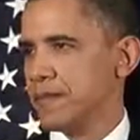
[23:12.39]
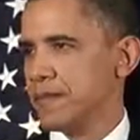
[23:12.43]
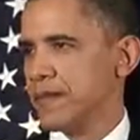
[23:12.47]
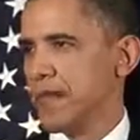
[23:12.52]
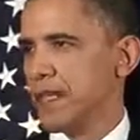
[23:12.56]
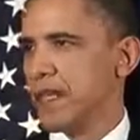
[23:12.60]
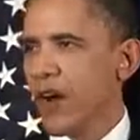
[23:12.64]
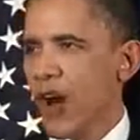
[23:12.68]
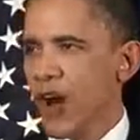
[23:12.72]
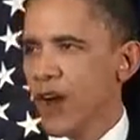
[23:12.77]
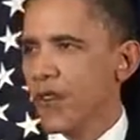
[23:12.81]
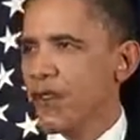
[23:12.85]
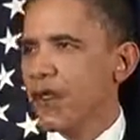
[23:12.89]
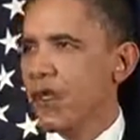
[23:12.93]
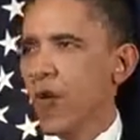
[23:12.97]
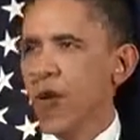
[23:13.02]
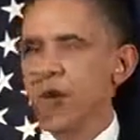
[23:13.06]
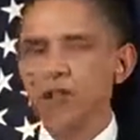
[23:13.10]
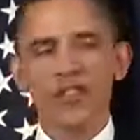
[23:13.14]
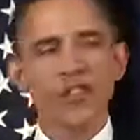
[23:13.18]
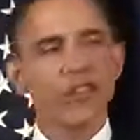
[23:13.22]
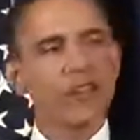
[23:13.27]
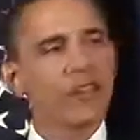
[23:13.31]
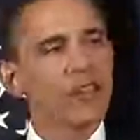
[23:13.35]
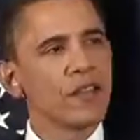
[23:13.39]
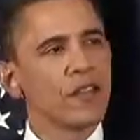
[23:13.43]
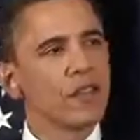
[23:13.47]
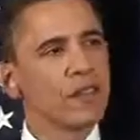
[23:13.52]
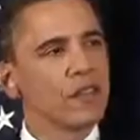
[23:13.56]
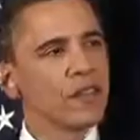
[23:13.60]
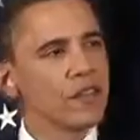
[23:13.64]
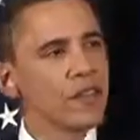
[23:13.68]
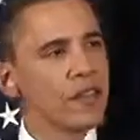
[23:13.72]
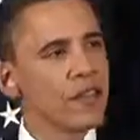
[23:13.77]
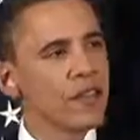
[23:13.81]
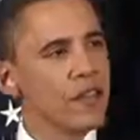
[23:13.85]
The dark forces
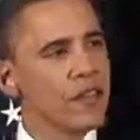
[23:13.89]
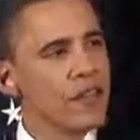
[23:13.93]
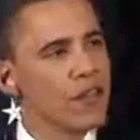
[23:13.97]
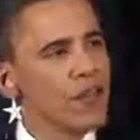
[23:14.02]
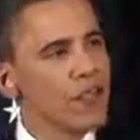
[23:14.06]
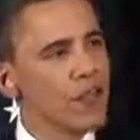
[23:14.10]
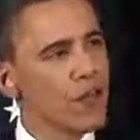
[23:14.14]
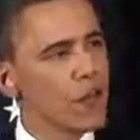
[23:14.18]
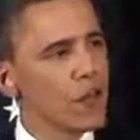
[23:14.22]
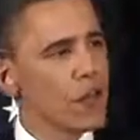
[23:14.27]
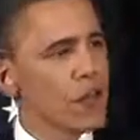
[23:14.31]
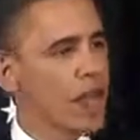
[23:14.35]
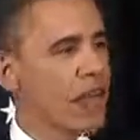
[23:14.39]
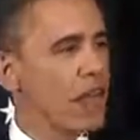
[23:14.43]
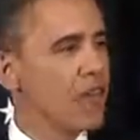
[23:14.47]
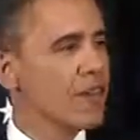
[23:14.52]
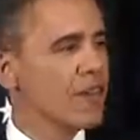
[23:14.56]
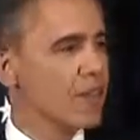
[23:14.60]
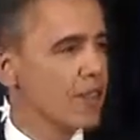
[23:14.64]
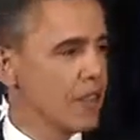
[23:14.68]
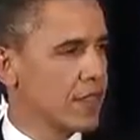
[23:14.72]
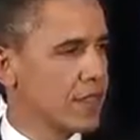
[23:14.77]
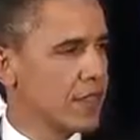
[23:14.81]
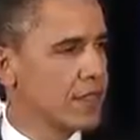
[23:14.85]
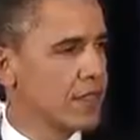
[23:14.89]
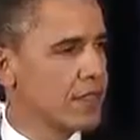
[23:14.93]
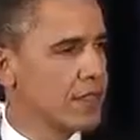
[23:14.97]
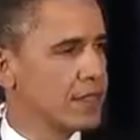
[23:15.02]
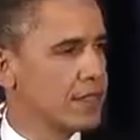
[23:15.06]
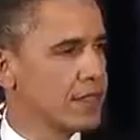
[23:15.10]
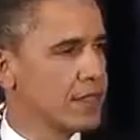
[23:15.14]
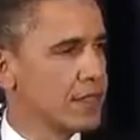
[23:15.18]
of civil conflict